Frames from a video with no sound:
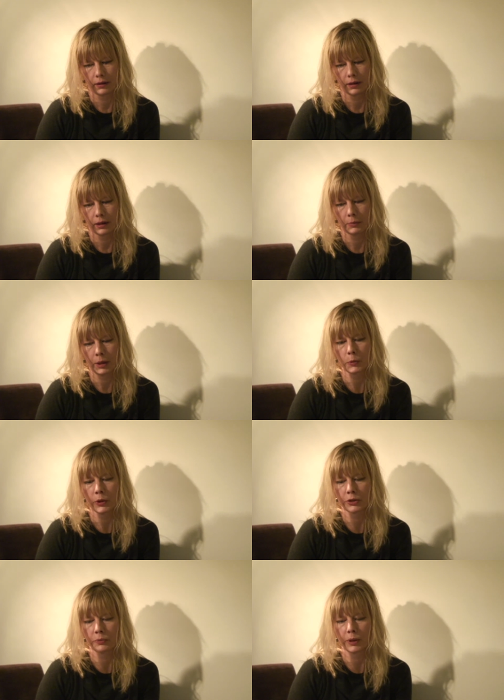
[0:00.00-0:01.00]
I'm
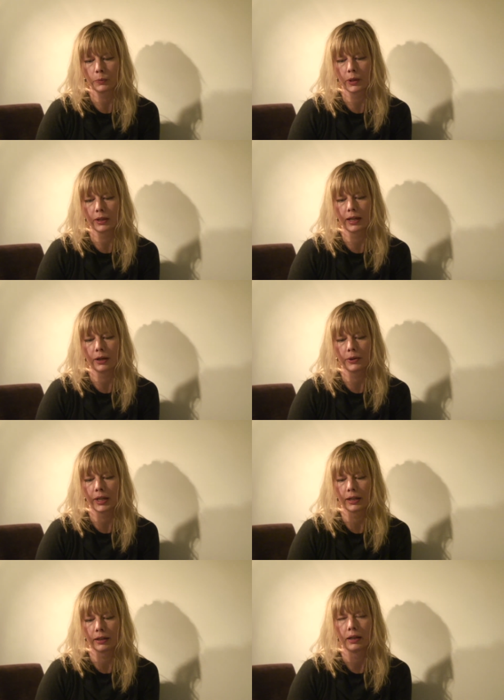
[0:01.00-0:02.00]
going to read one now
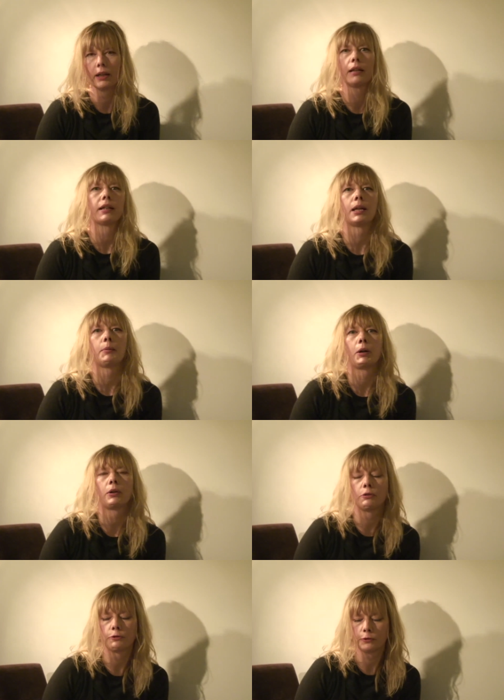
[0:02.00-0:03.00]
that came out
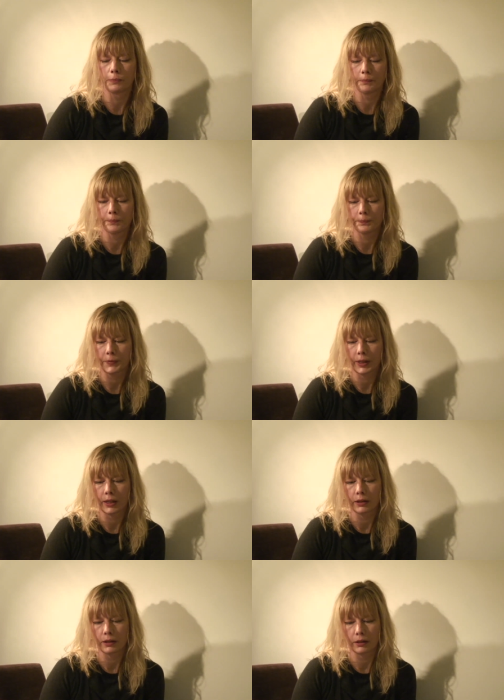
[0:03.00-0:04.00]
of
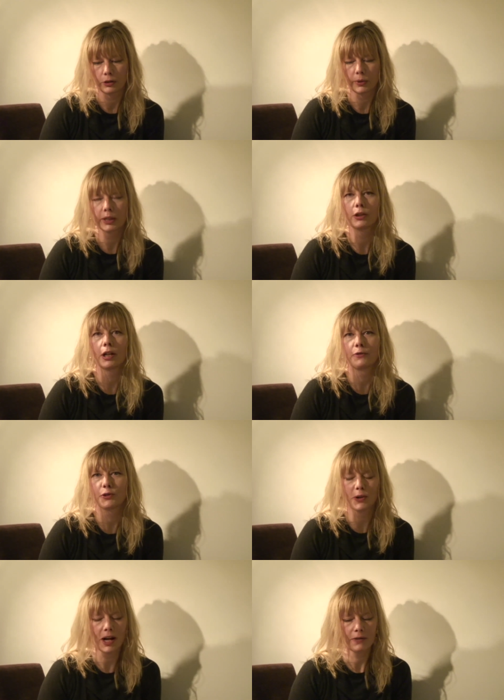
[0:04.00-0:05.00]
doing a lot of
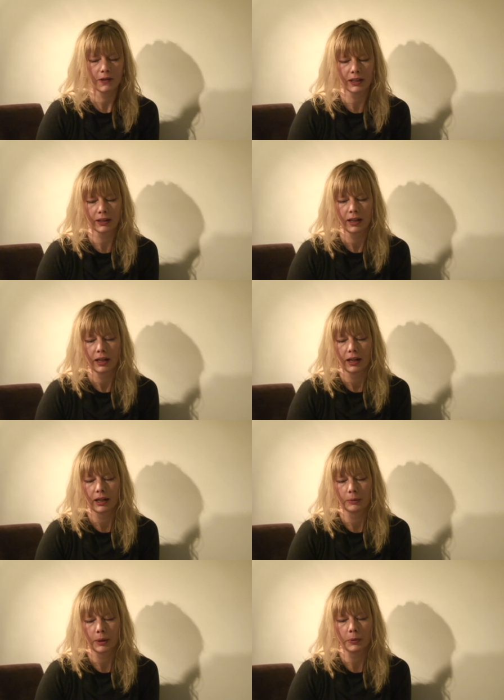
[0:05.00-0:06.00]
driving.
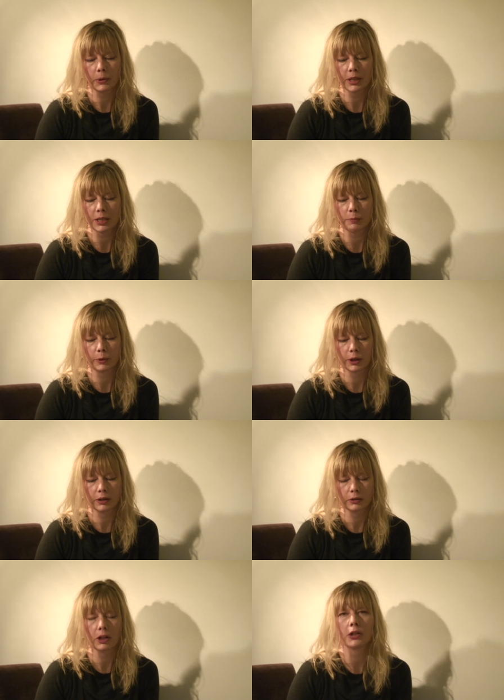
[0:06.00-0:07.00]
I wrote this
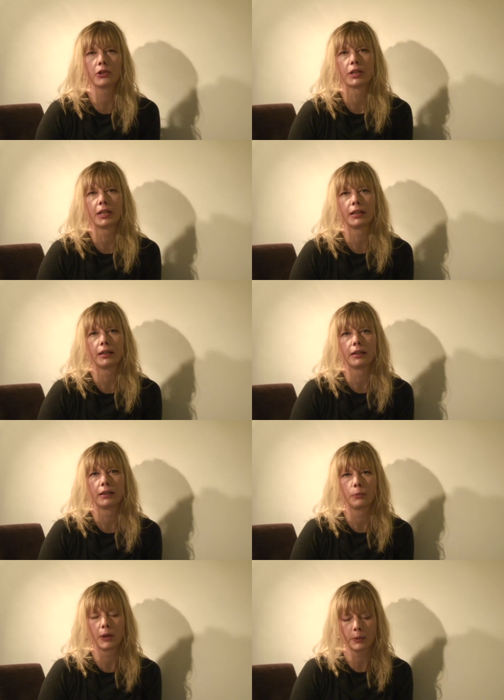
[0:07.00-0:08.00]
book largely
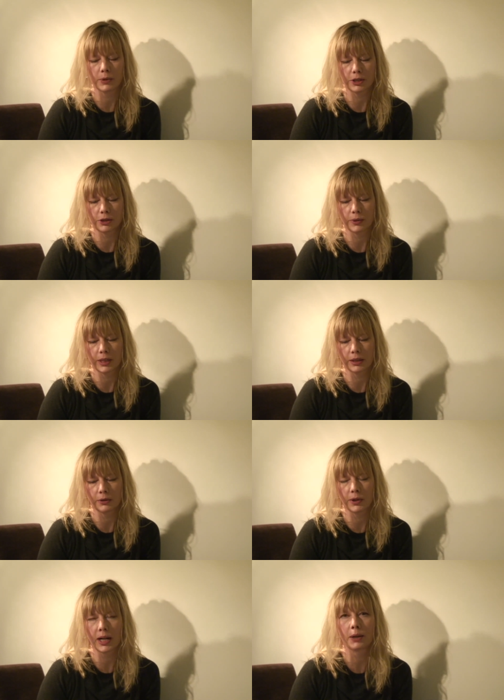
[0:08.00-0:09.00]
when I was doing
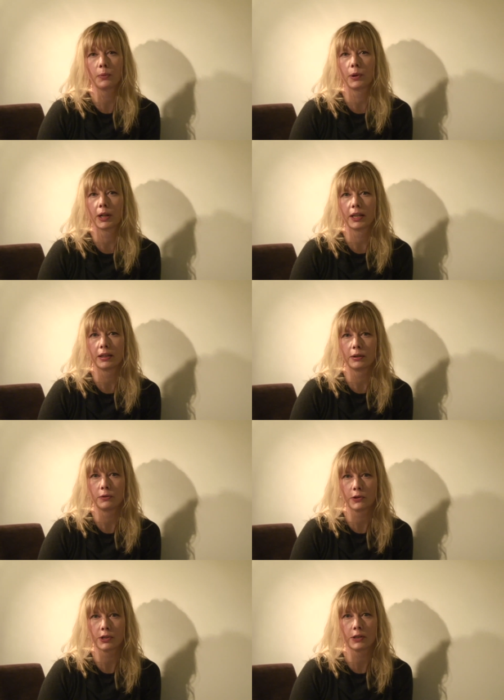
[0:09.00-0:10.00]
grad work at the
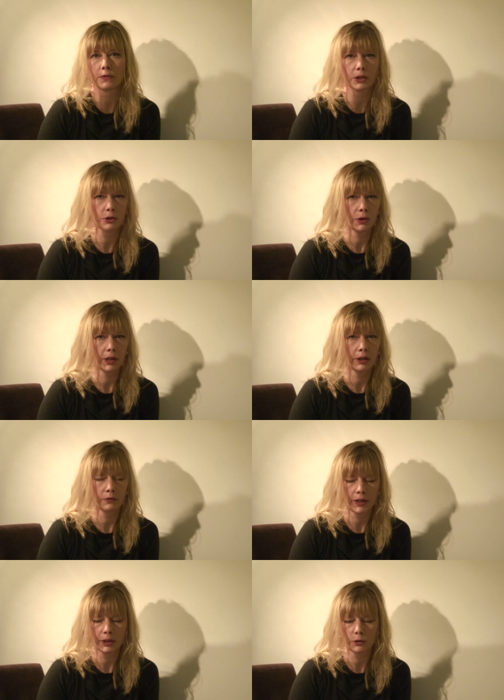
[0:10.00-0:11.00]
University of Victoria on
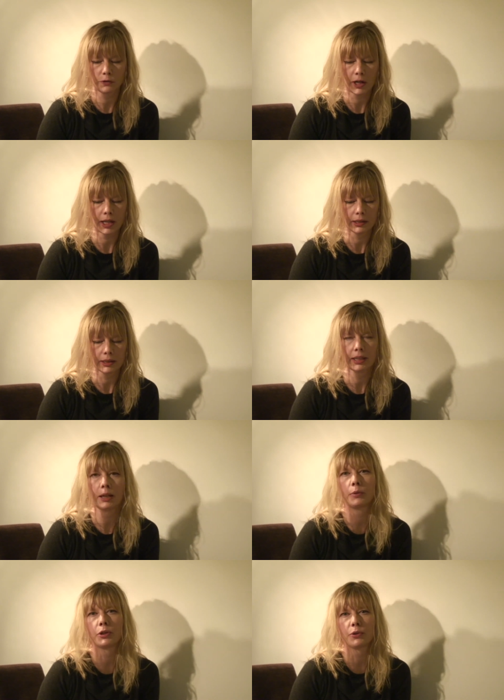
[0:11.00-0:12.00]
Vancouver Island, and
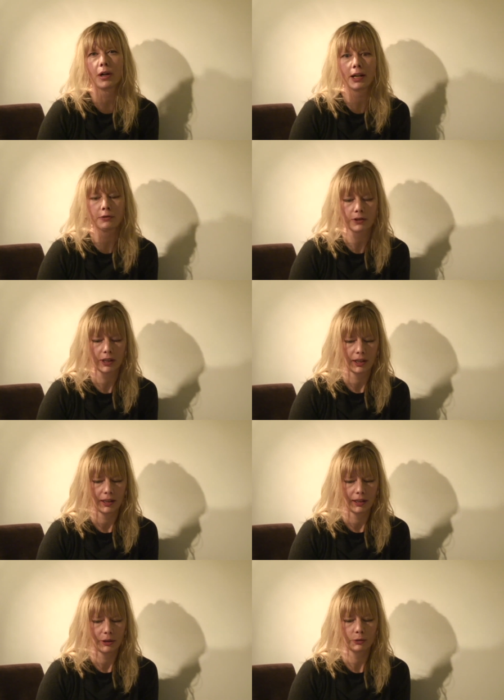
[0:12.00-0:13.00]
I would drive
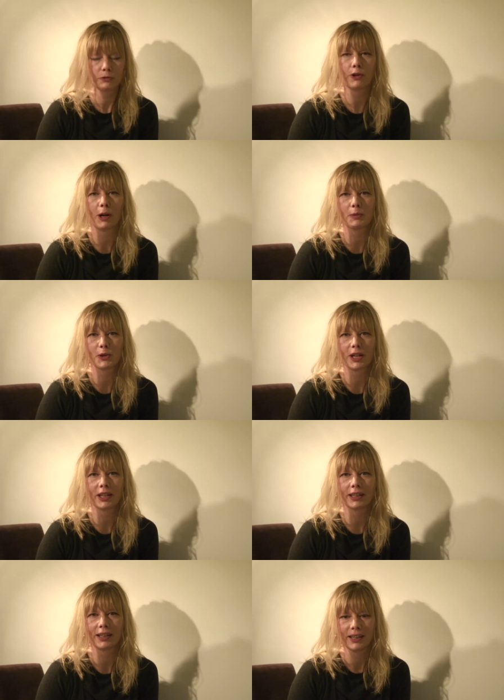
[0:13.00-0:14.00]
an old farm
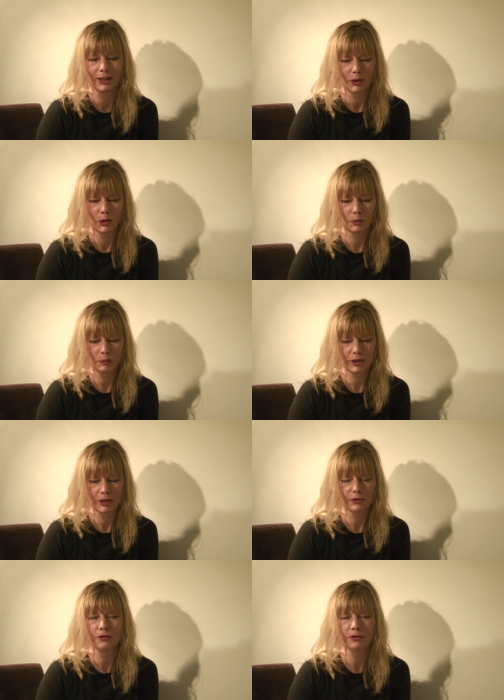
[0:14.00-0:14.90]
truck home to the